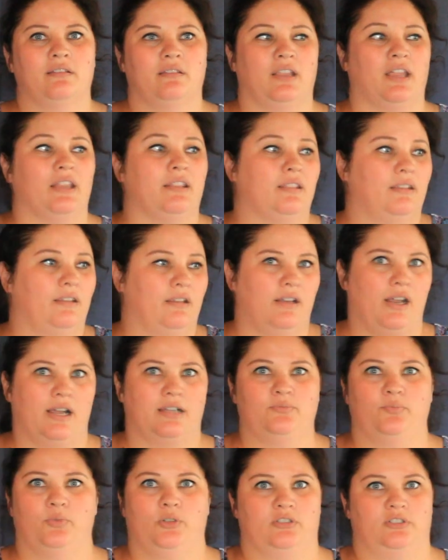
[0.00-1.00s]
then the
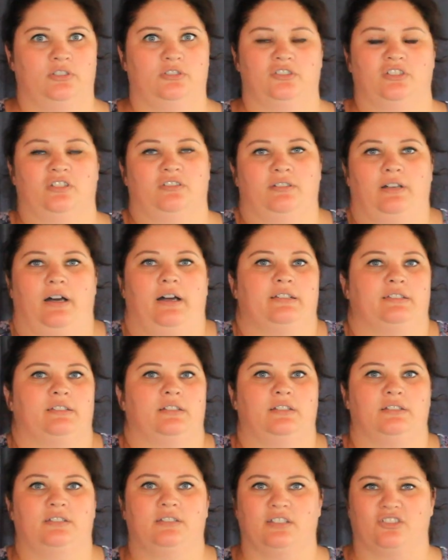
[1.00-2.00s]
next person just dies
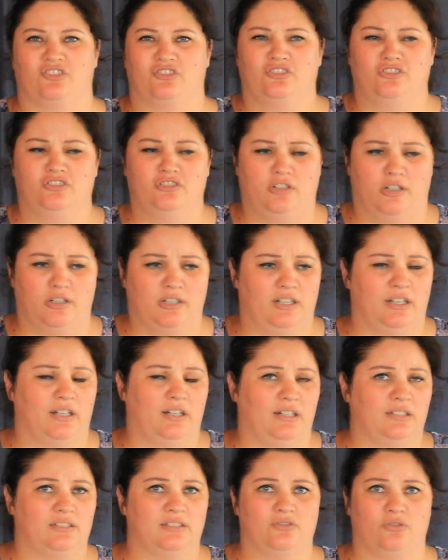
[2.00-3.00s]
and it's a shock
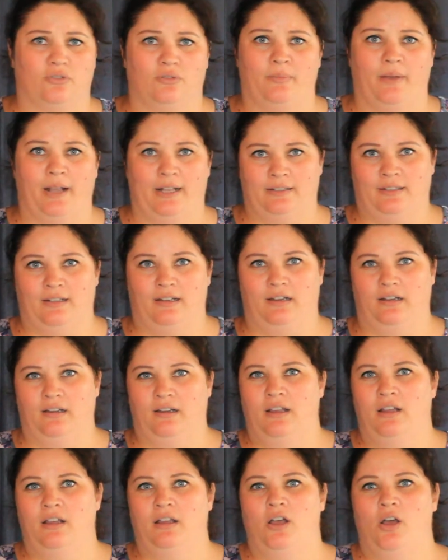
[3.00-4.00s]
and it's traumatic
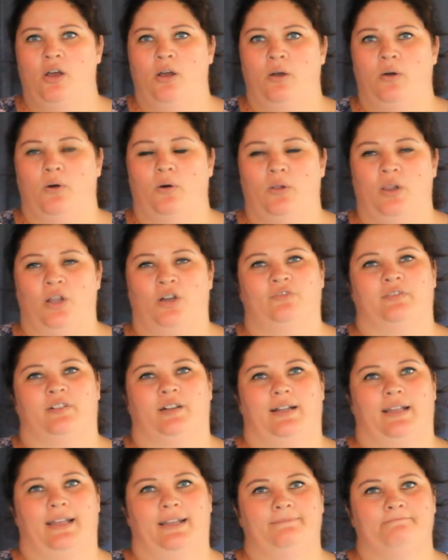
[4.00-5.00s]
all over
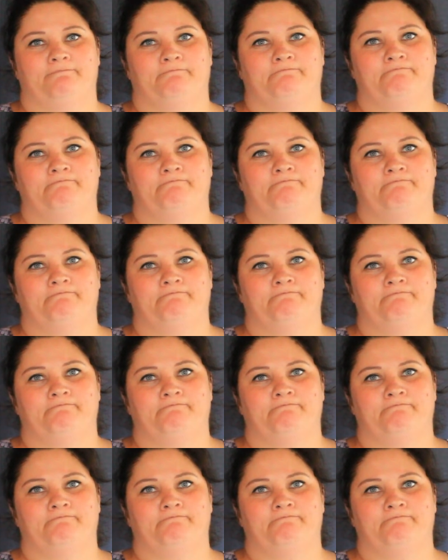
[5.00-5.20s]
again.